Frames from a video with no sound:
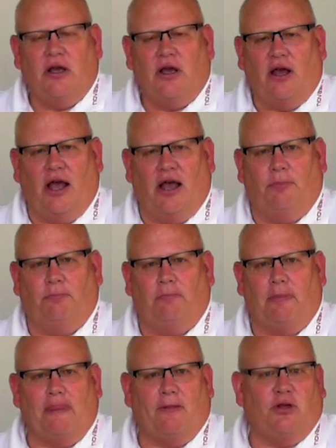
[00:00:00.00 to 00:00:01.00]

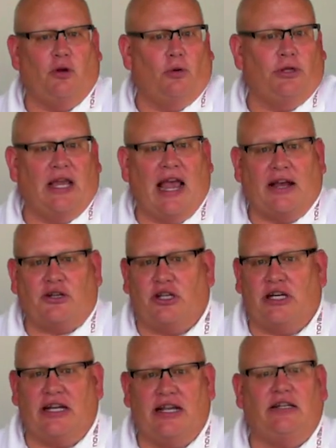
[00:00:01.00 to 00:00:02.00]
You only
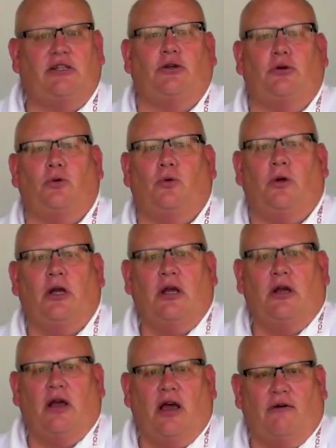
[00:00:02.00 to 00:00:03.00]
actually need to
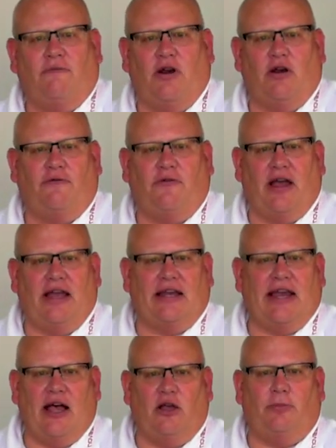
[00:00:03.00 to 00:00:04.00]
verify and
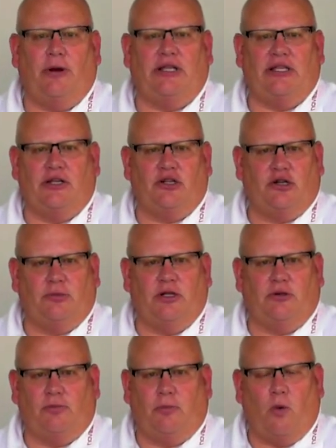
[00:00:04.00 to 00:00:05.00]
calibrate the
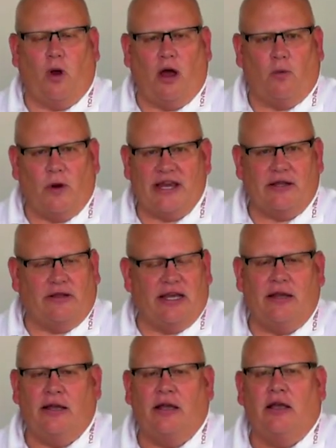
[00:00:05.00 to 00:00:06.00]
instrument
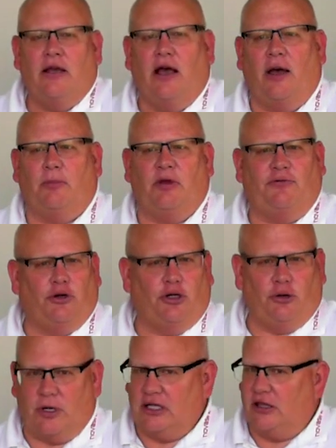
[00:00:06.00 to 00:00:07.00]
weekly. If you're
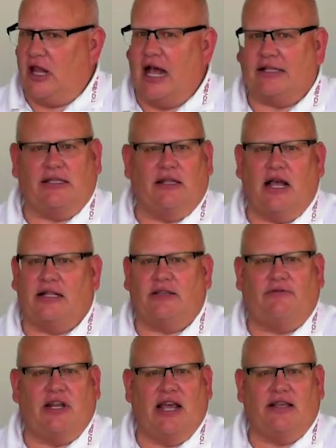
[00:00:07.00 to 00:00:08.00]
doing lots and lots
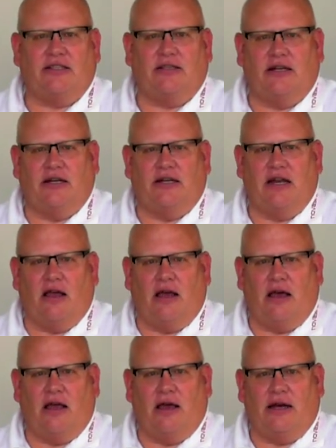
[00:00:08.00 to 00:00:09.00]
of tests on
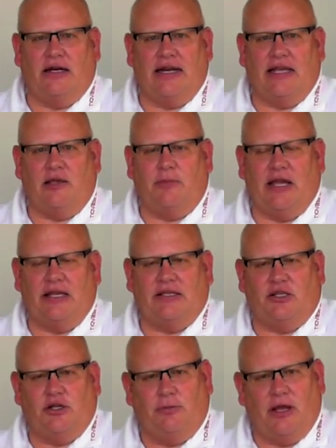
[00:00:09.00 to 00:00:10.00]
a daily
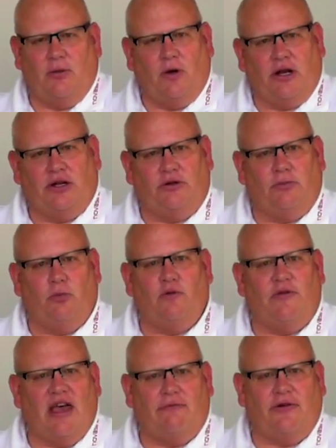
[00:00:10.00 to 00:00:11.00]
basis, you may want to move
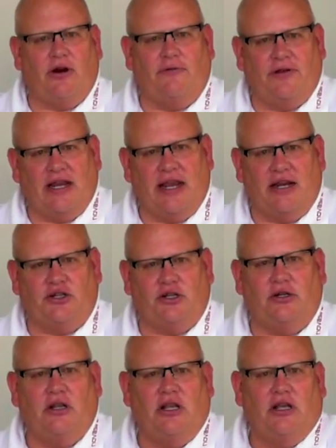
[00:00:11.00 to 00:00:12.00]
that
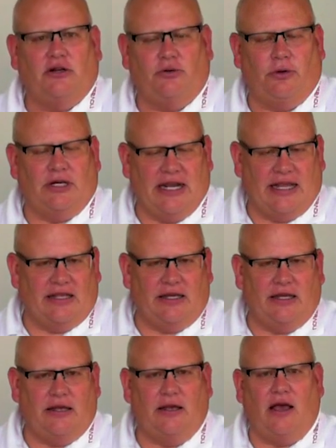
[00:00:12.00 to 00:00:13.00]
verification to a
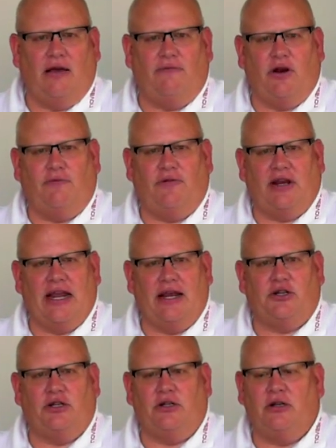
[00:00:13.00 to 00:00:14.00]
daily
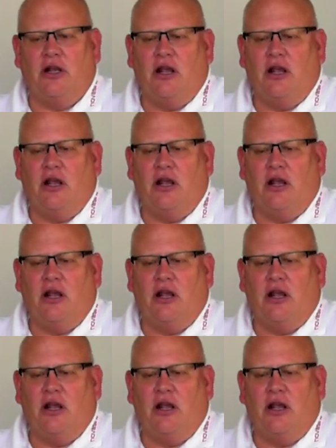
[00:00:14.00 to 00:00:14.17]
verification.